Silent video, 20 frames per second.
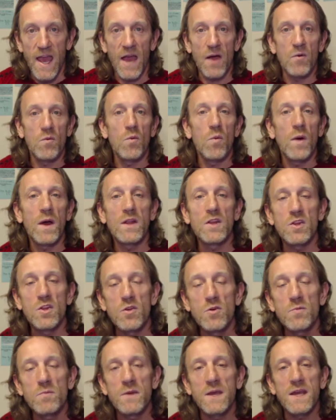And when
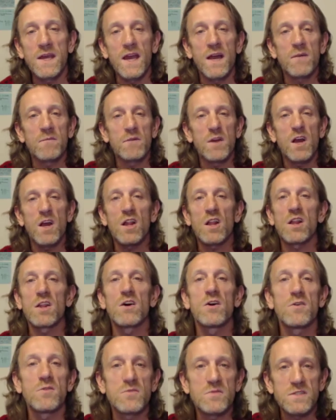you become
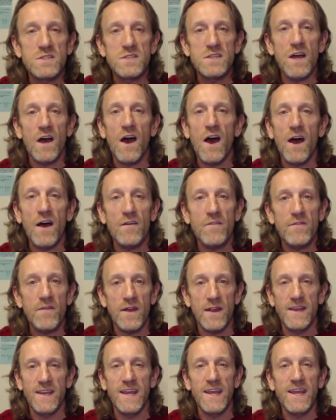closed off
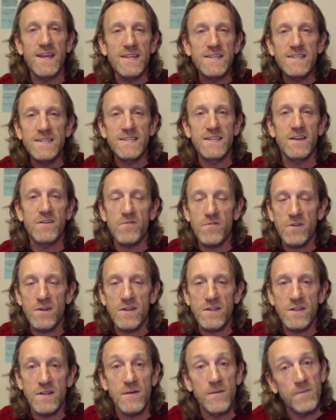and
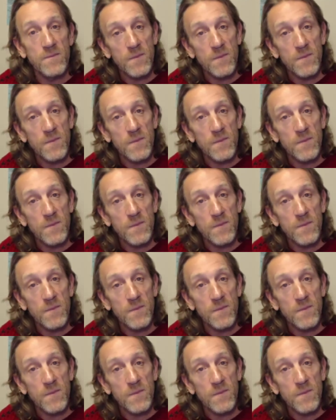indifferent,